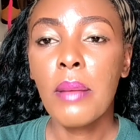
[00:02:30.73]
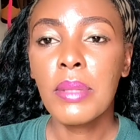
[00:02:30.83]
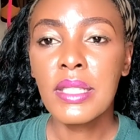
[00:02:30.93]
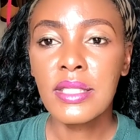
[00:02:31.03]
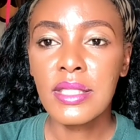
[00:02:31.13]

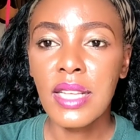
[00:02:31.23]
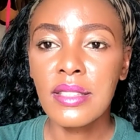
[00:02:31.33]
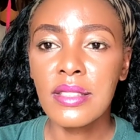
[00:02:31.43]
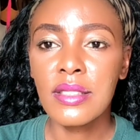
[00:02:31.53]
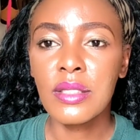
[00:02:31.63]
please
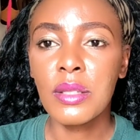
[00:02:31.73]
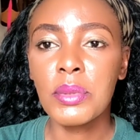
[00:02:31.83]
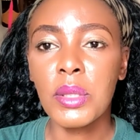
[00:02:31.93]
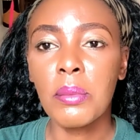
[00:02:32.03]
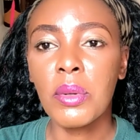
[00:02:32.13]
check the
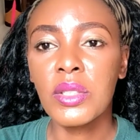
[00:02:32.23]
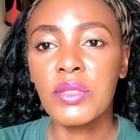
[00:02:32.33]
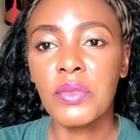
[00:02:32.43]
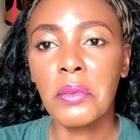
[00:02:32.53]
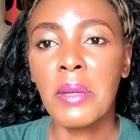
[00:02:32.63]
description
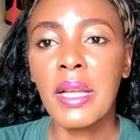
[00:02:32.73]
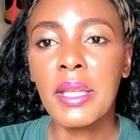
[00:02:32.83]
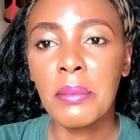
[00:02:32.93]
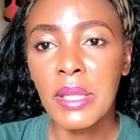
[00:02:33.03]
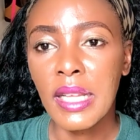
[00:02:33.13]
box for my
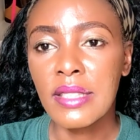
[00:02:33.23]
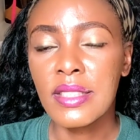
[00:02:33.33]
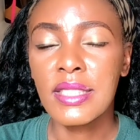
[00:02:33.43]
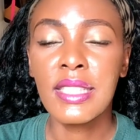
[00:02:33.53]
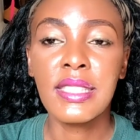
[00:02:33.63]
email
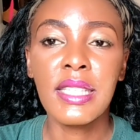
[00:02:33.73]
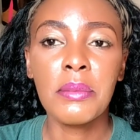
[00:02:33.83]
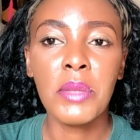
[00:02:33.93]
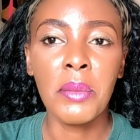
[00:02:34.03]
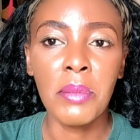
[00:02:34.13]
address and
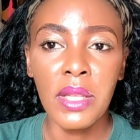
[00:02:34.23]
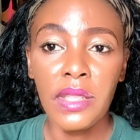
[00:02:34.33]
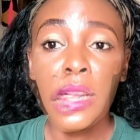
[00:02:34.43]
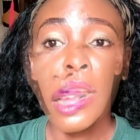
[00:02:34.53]
send me a mail.